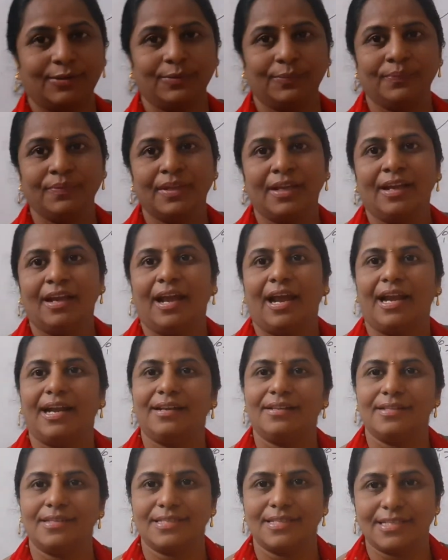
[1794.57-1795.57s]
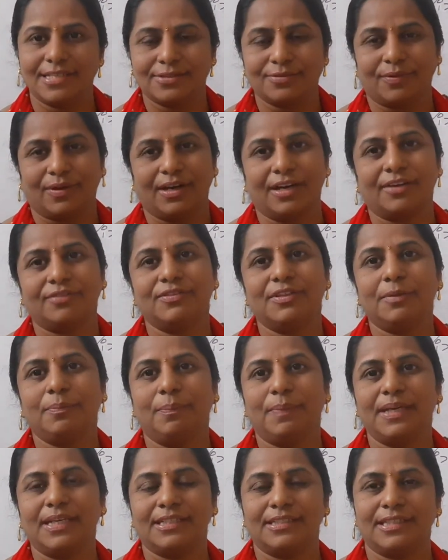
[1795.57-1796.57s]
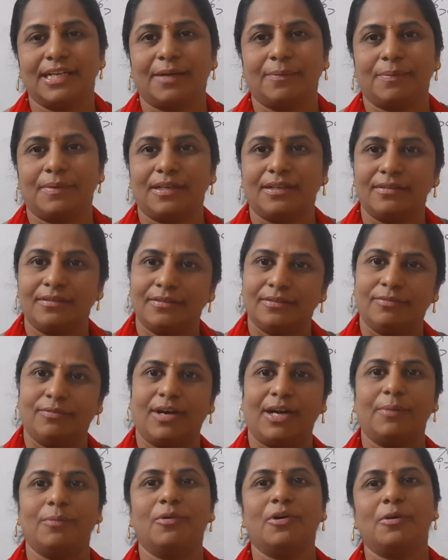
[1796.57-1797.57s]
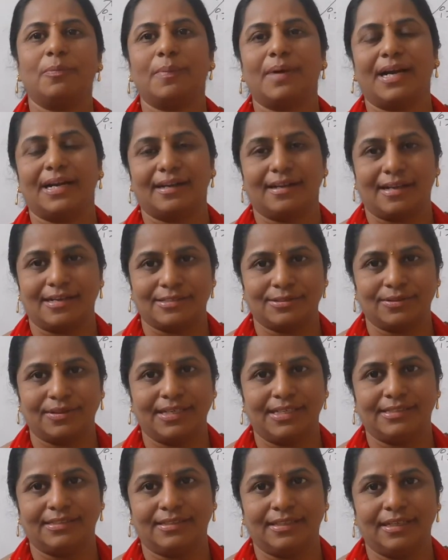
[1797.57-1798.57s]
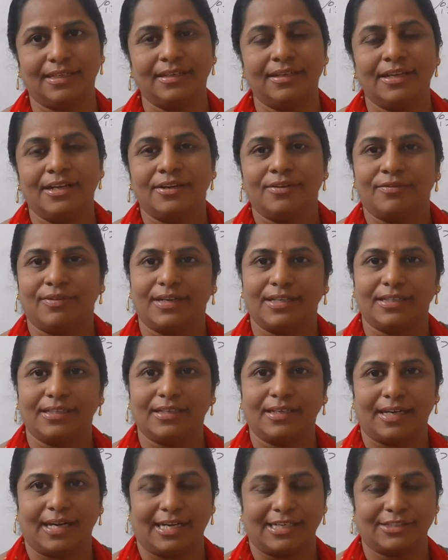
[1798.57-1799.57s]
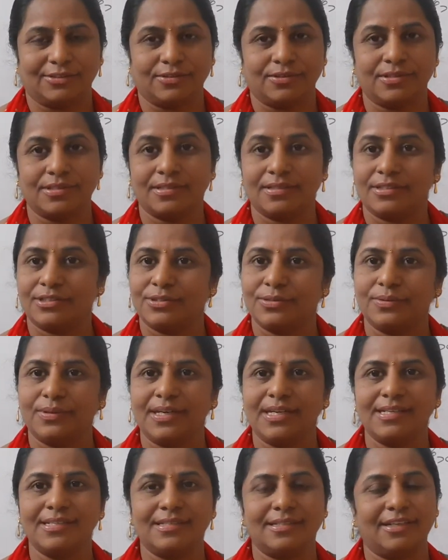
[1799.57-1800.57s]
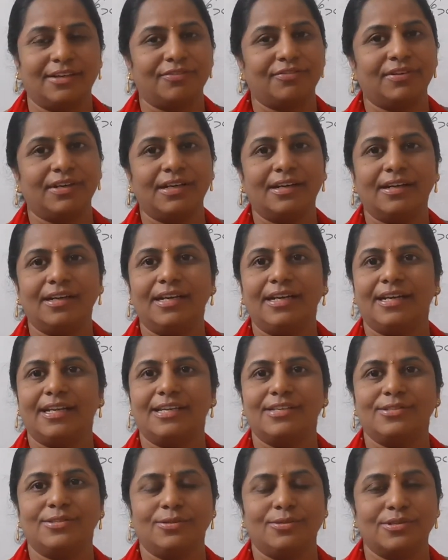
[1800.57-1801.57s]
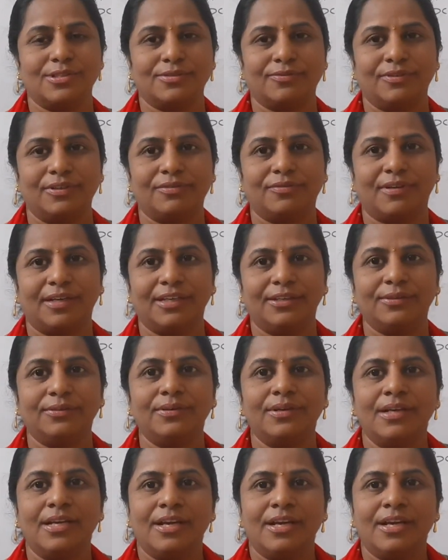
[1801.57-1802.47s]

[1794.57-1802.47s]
2, and this is one of the big chapter. One more part also is there for the crash course. Students, definitely it is useful for you.